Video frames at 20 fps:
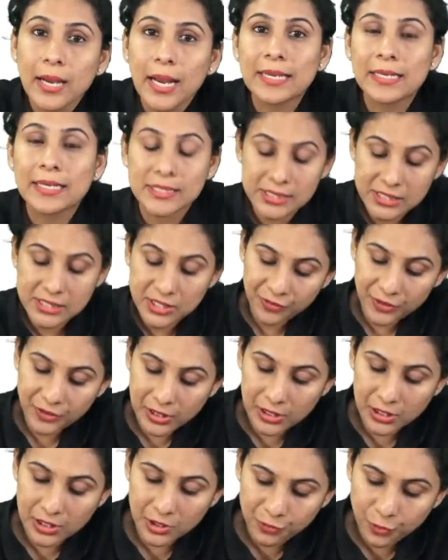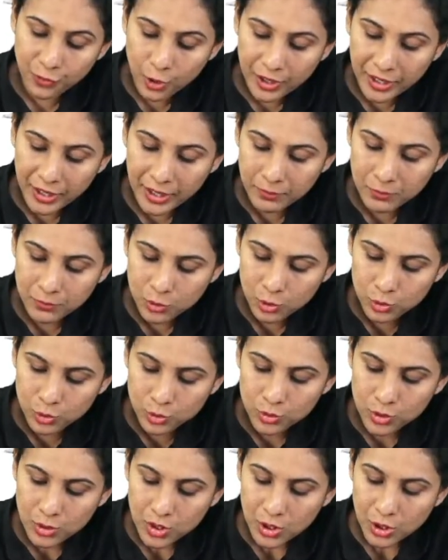It is difficult for him
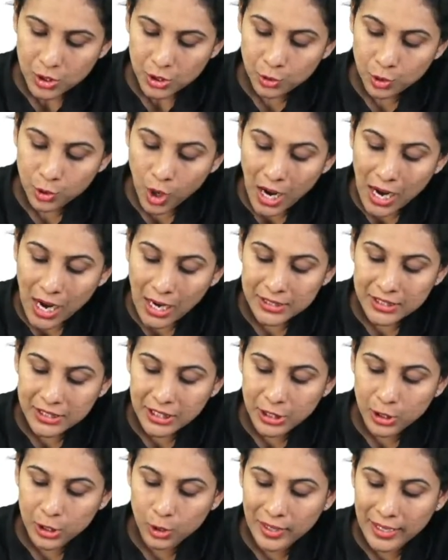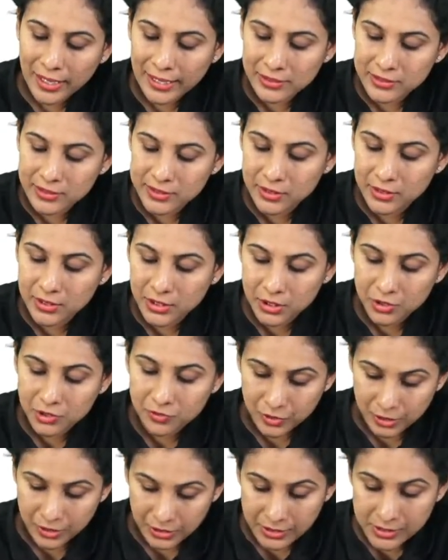to, articulate
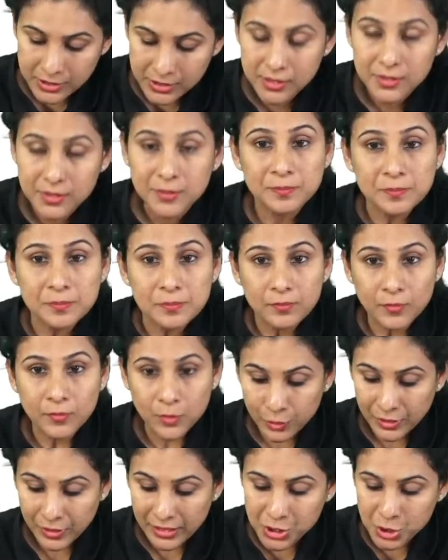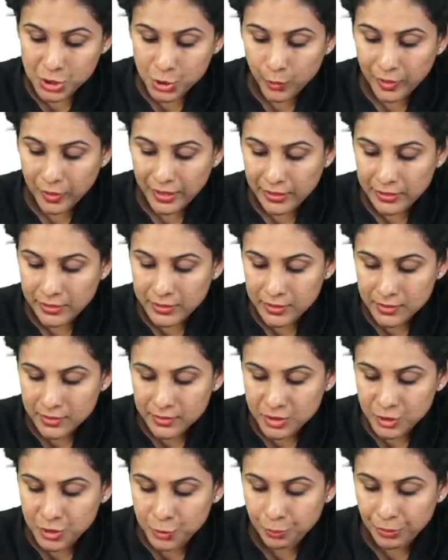certain words. Okay. Chewing,
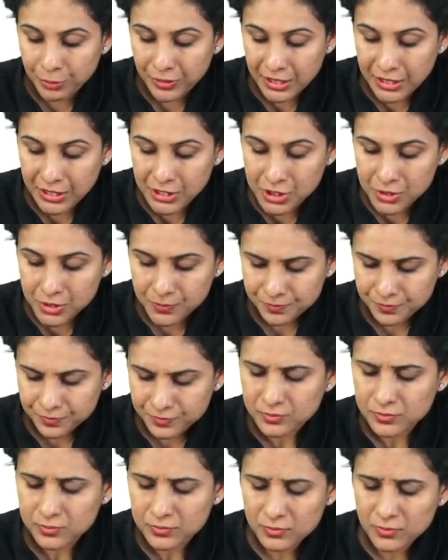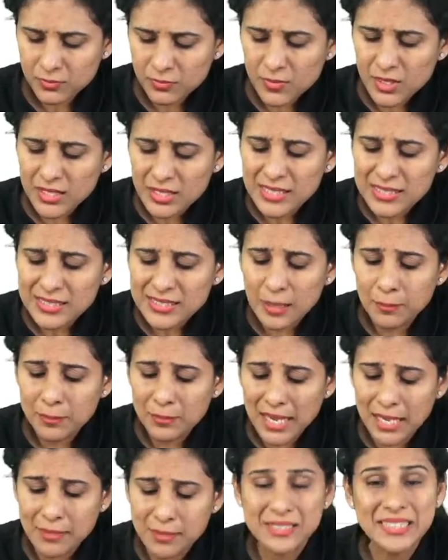speech.
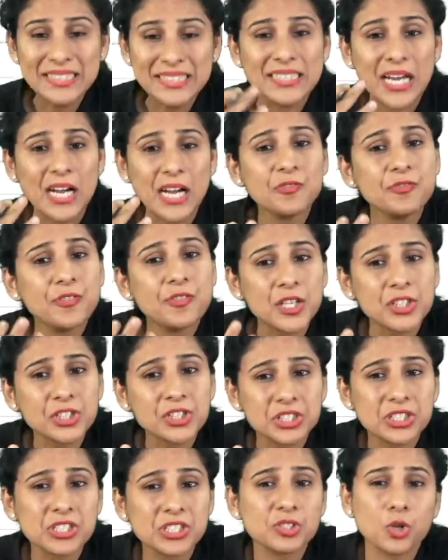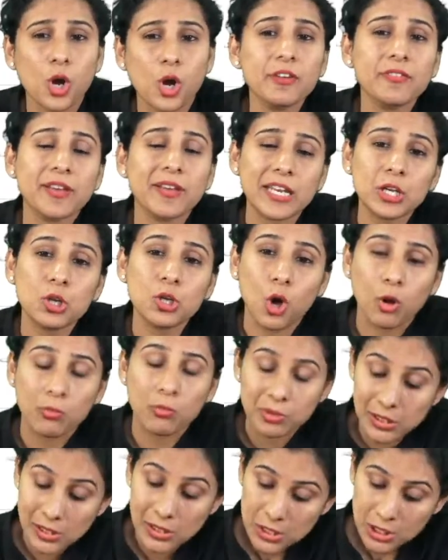Sometimes the tongue function is not very
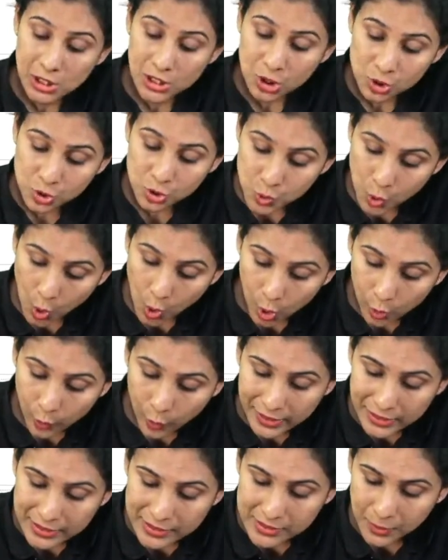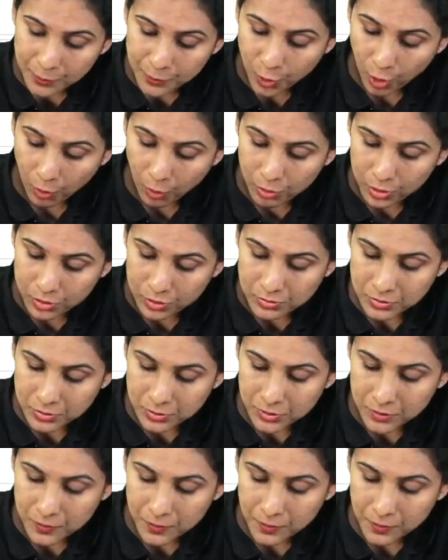normal. Swallowing is a problem.